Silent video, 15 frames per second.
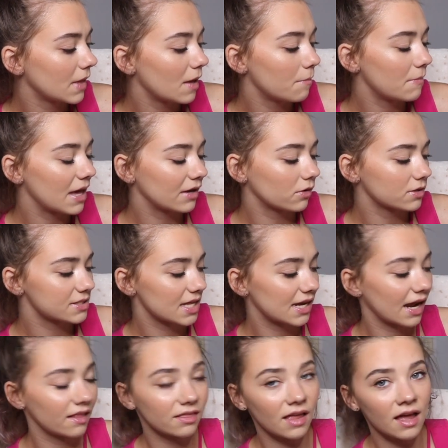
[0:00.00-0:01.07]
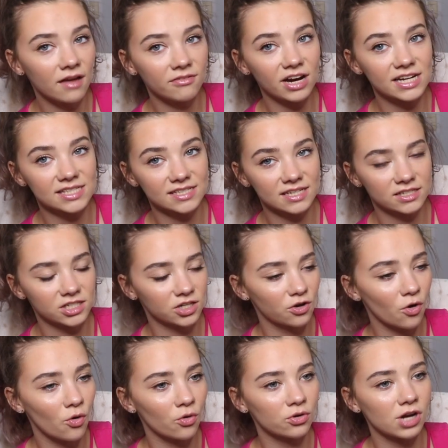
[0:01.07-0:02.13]
Metals that I love, I selected
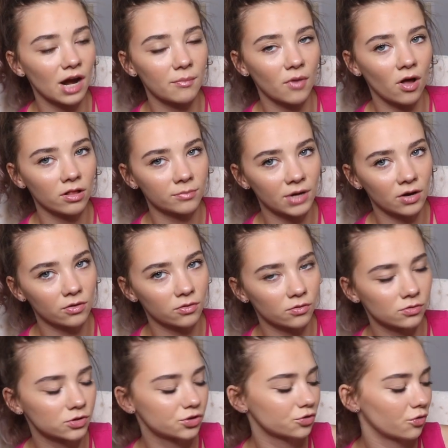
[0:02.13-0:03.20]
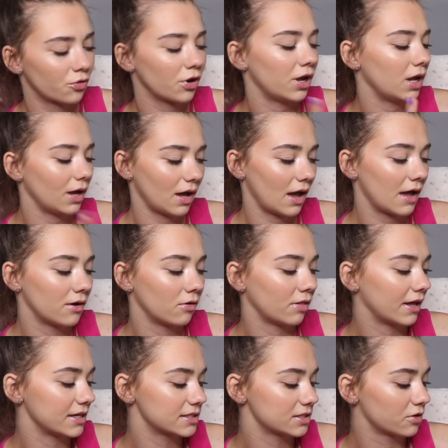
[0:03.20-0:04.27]
gold. I'm all about gold jewelry. I don't
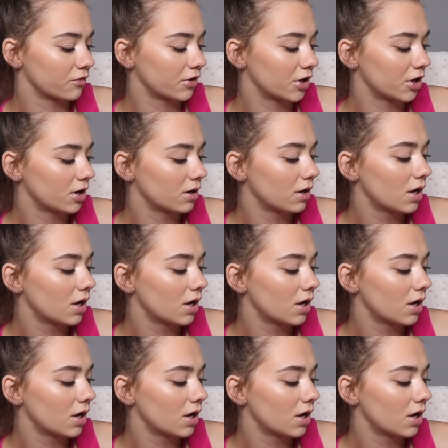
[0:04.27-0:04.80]
like silver.